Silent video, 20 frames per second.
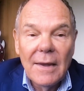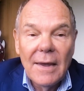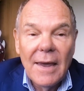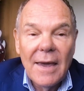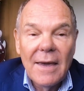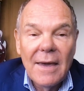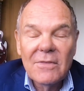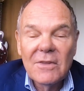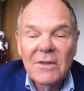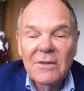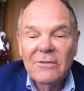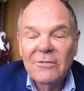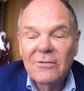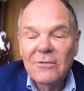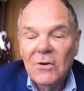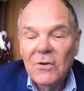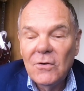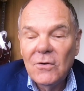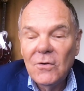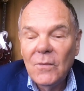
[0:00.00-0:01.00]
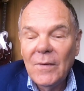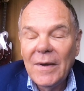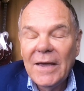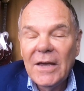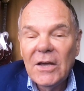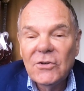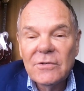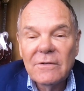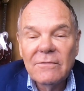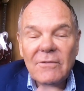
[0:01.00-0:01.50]
And this new
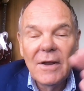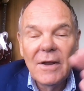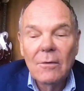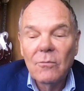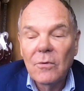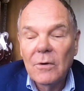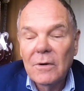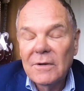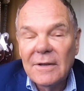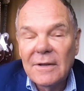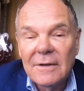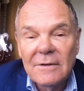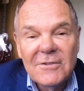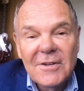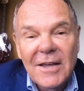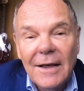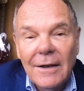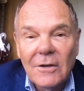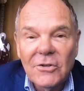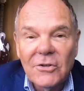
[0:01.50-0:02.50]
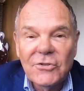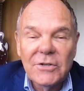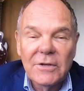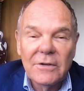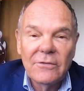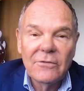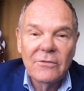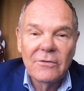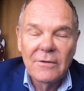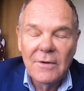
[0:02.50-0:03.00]
age of networked
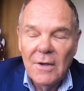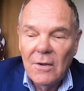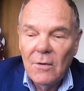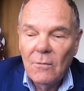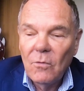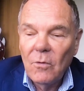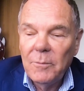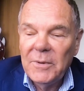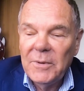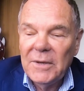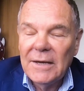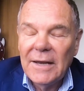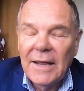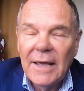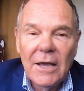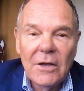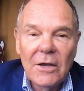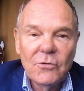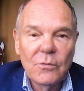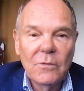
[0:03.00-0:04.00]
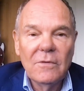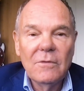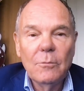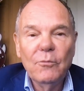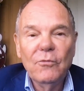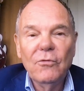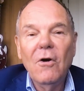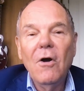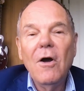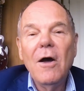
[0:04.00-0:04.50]
intelligence would be an age where the
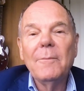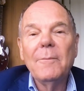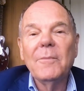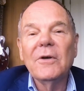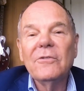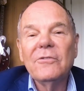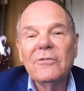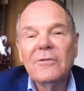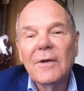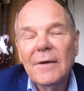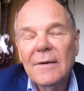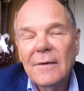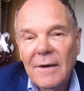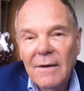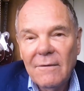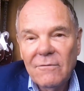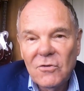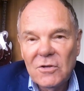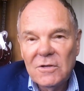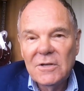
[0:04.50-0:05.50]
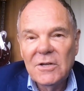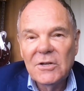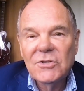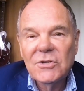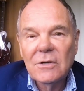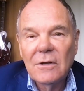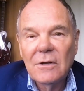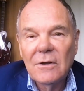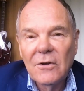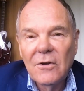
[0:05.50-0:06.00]
promise of the
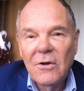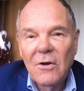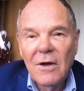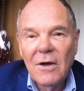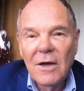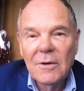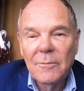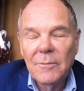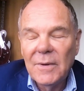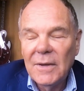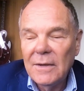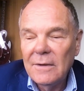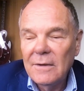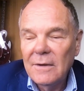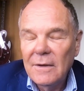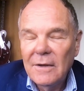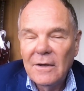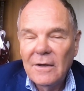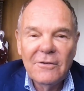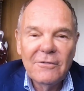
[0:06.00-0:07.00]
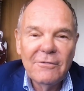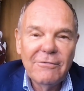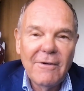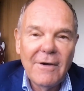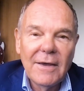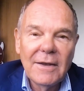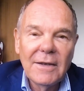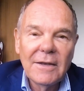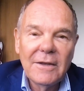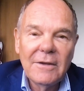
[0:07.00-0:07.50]
digital economy is
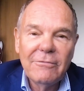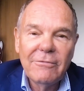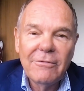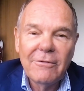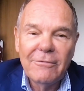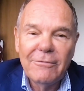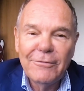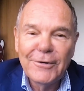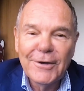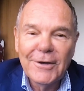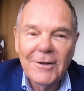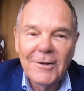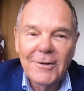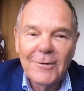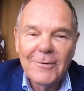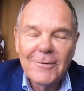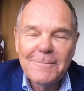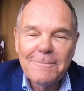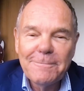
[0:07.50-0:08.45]
finally fulfilled.